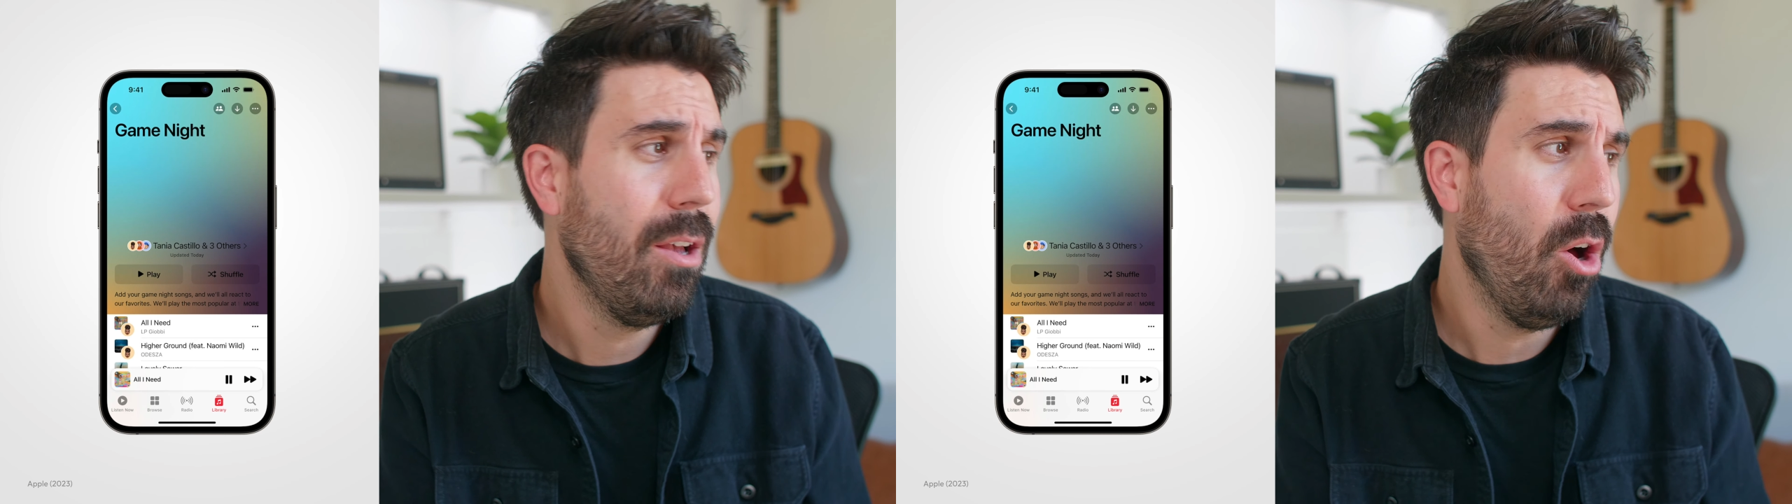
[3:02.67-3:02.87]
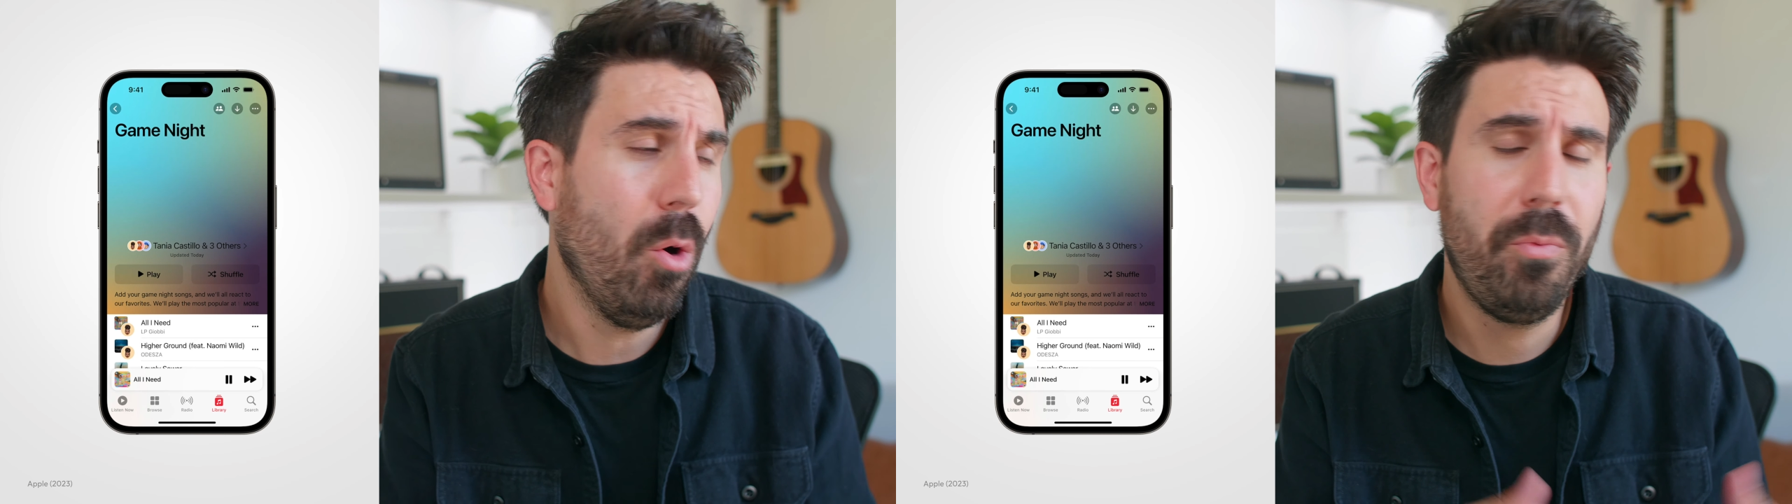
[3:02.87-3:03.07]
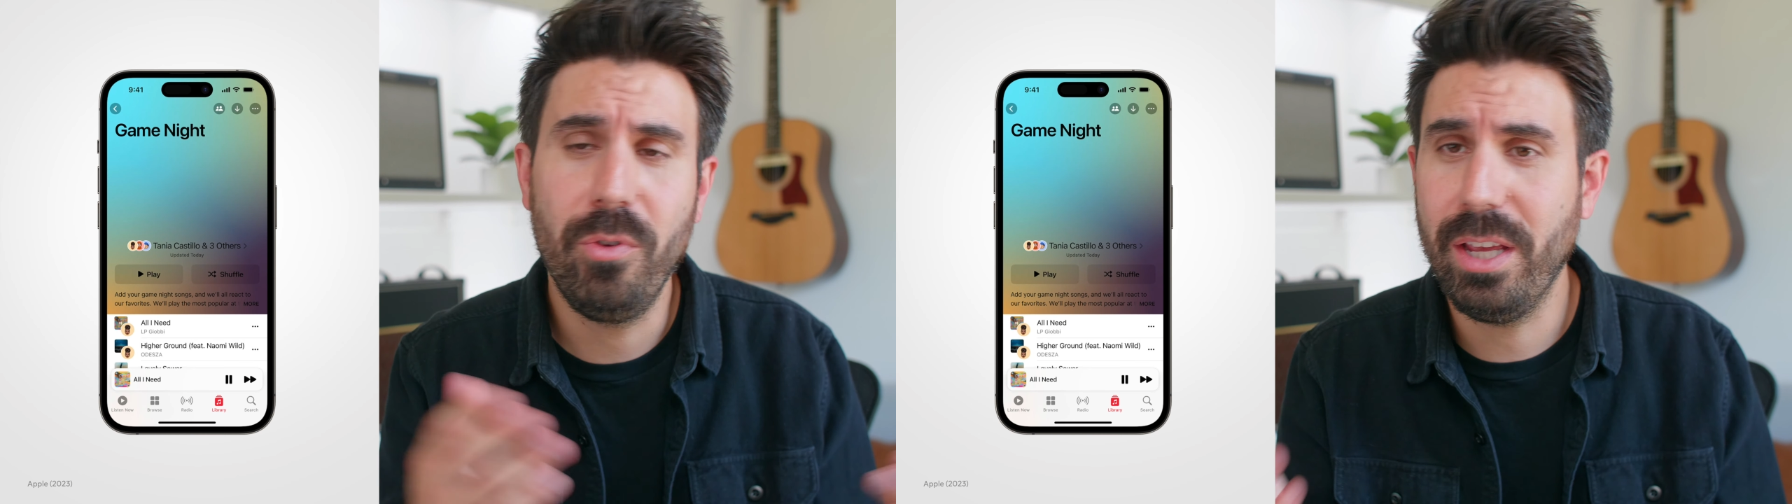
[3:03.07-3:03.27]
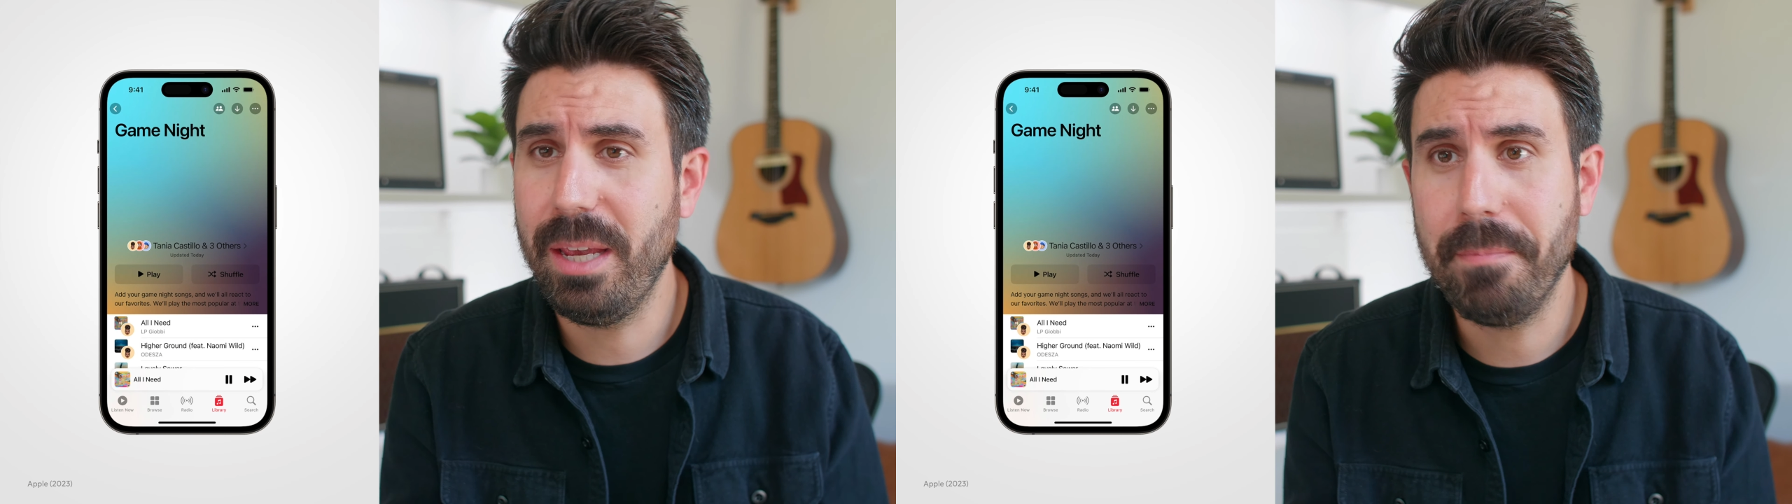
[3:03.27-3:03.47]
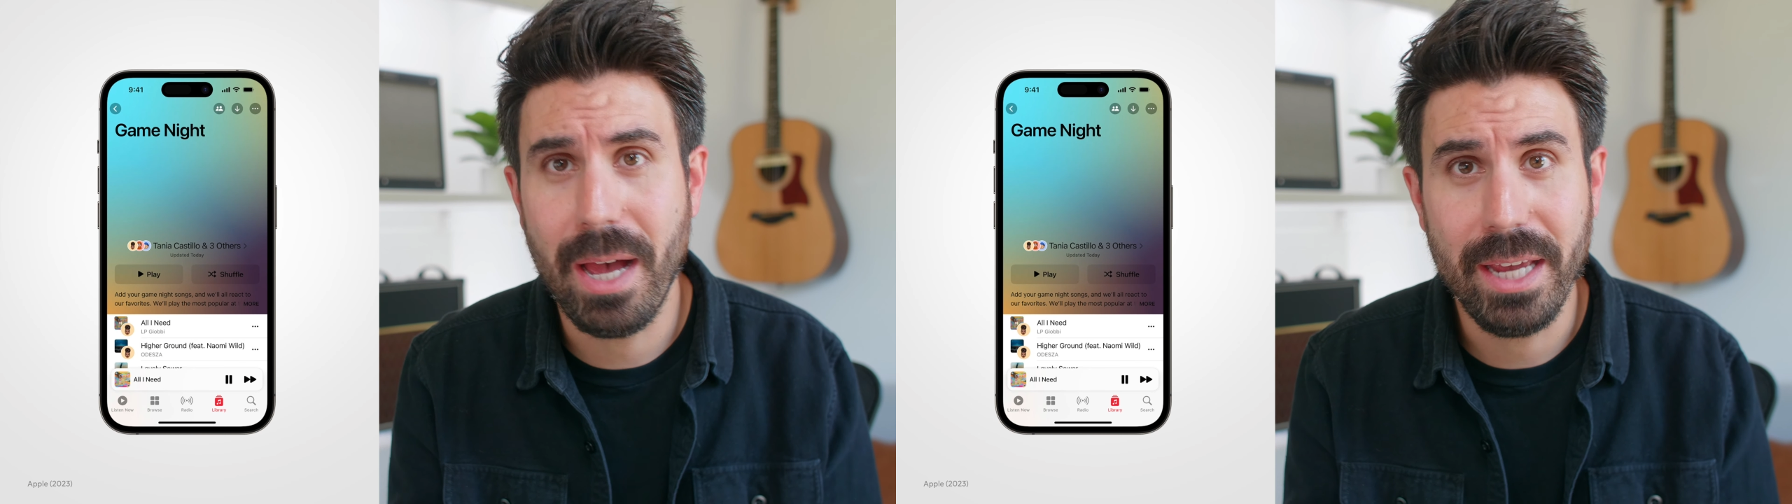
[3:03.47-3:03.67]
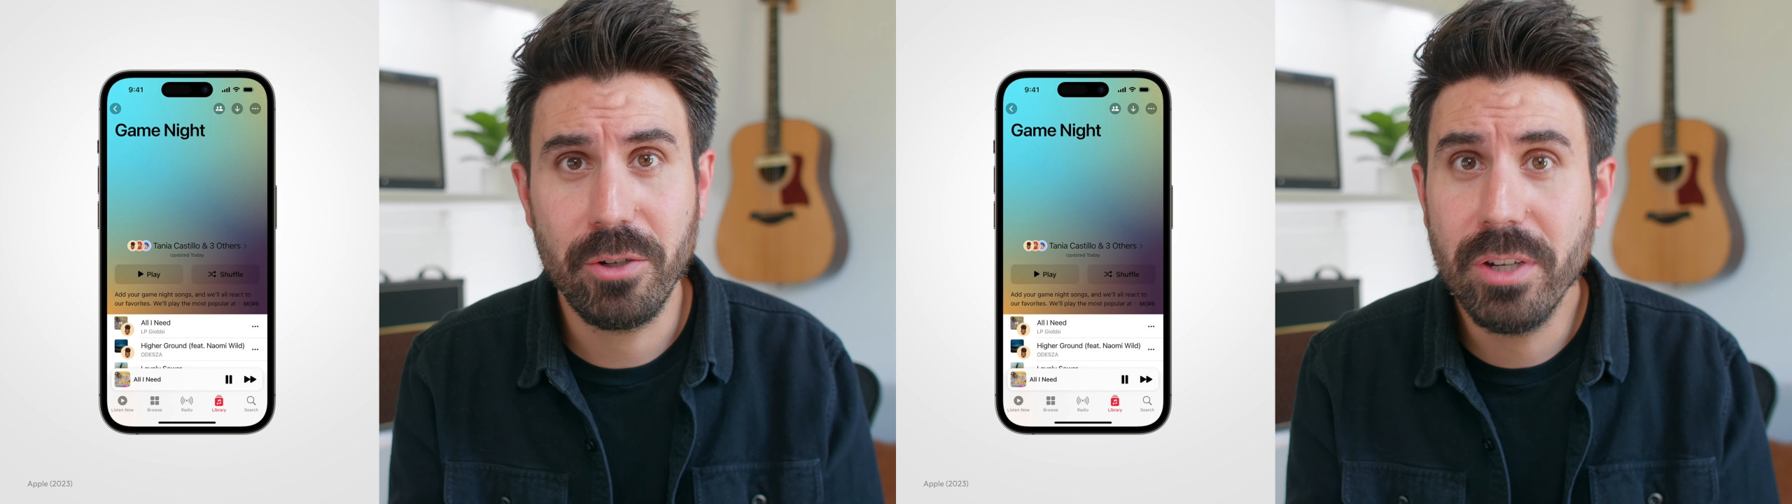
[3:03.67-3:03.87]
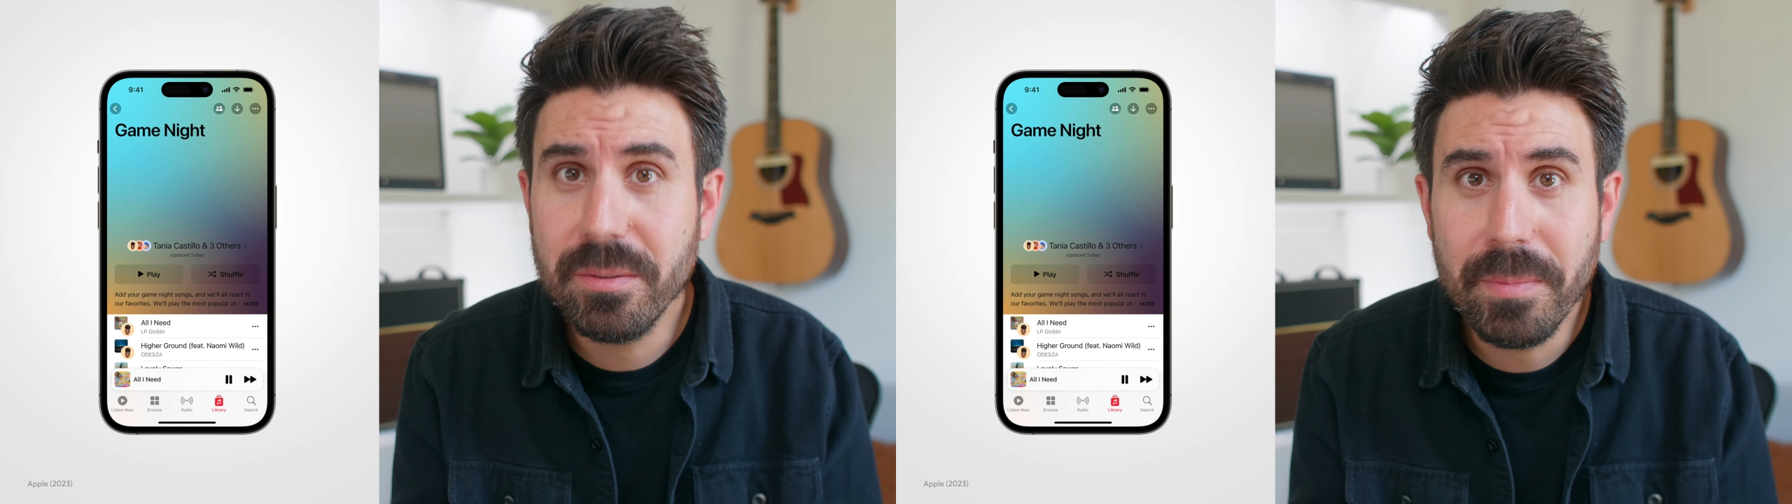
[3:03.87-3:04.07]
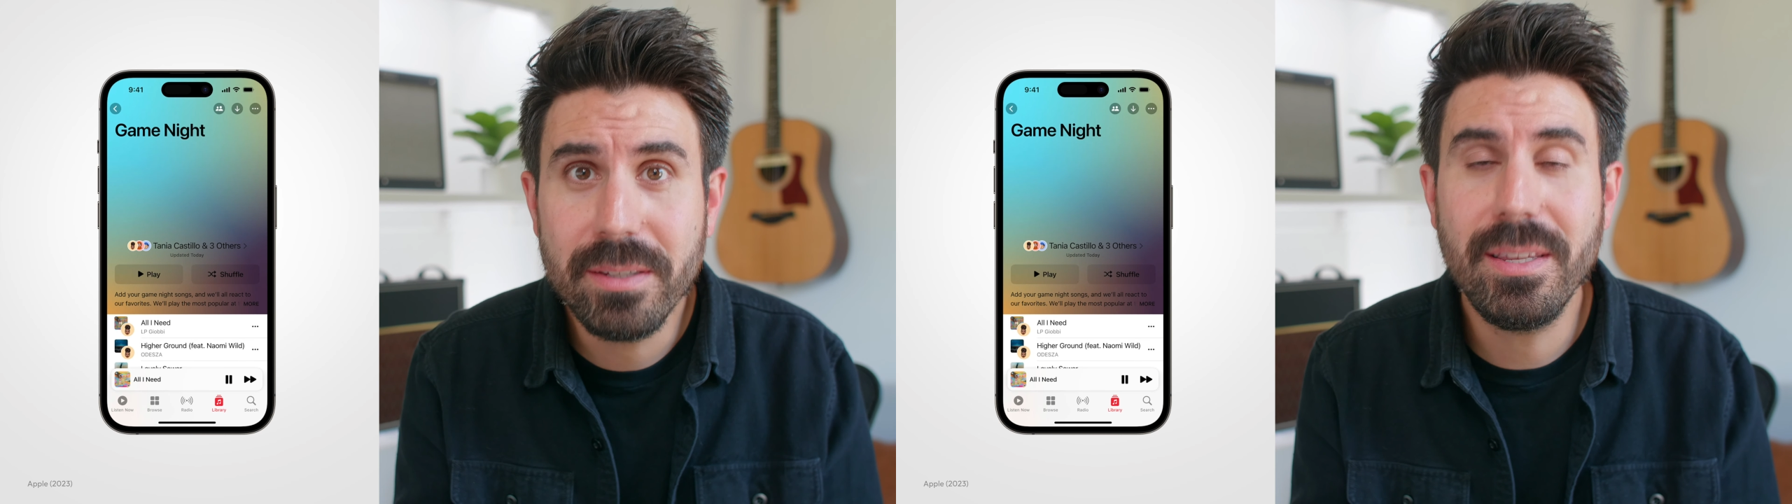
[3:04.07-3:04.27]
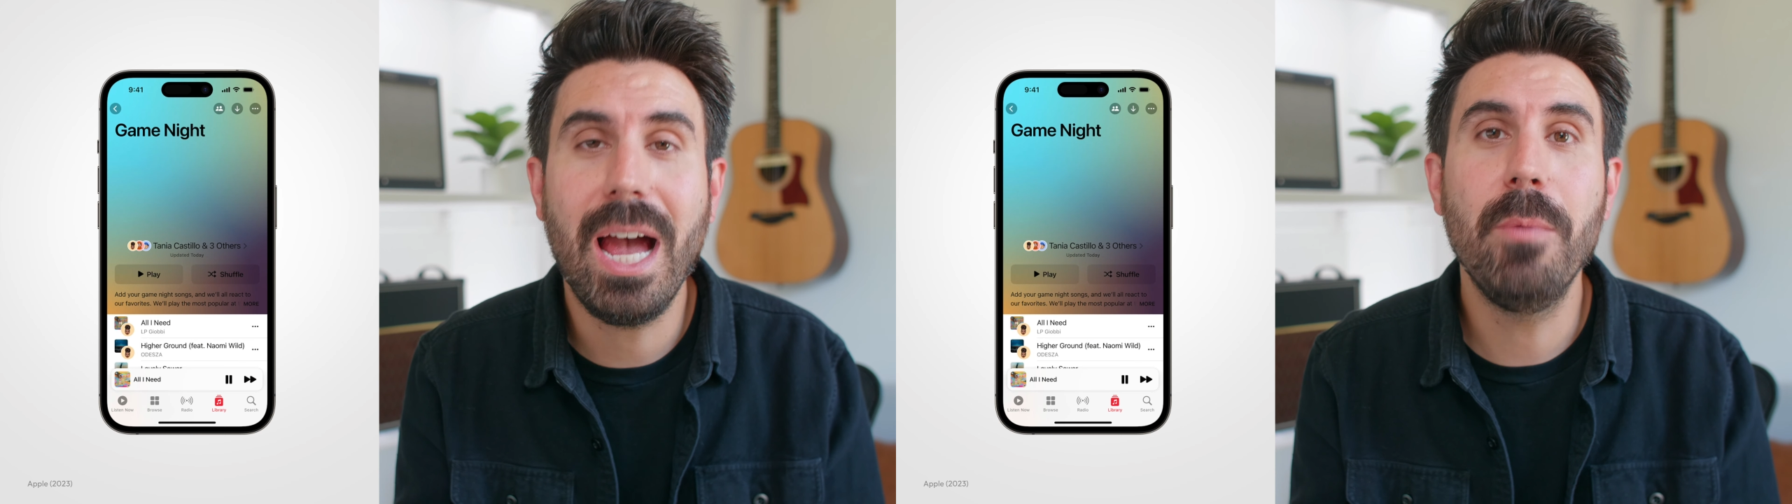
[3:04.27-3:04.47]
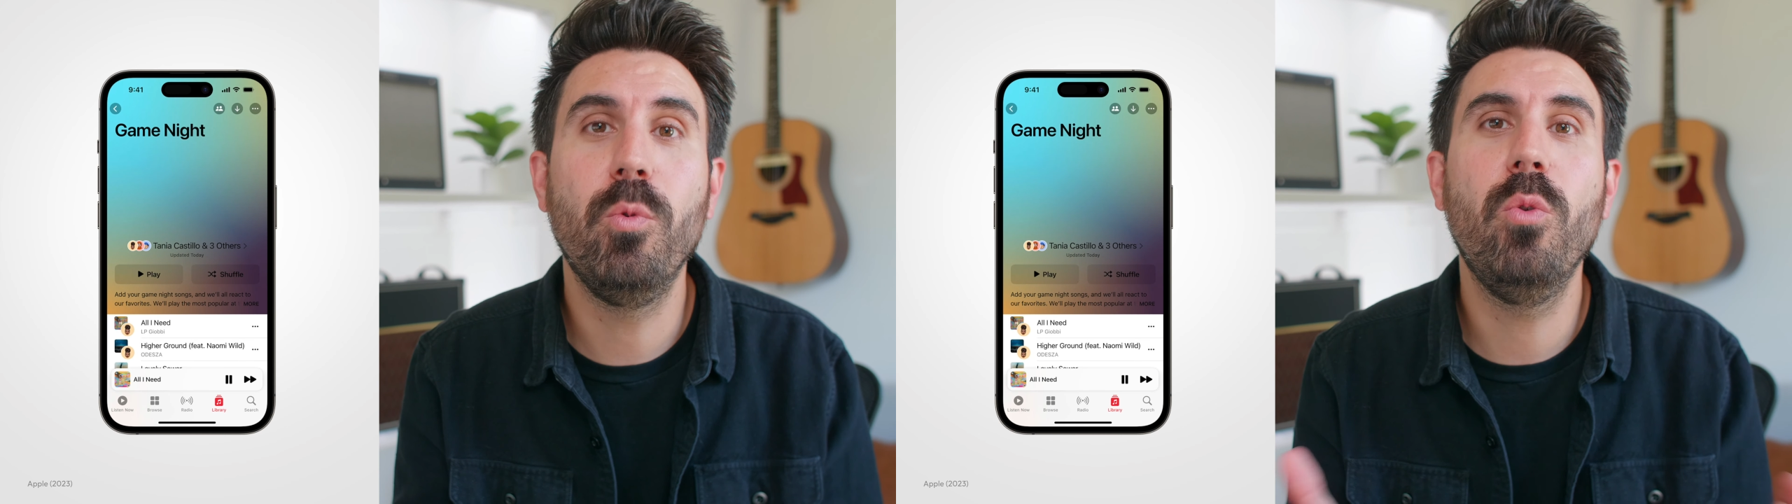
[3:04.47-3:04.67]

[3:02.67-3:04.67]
Hopefully by Christmas time,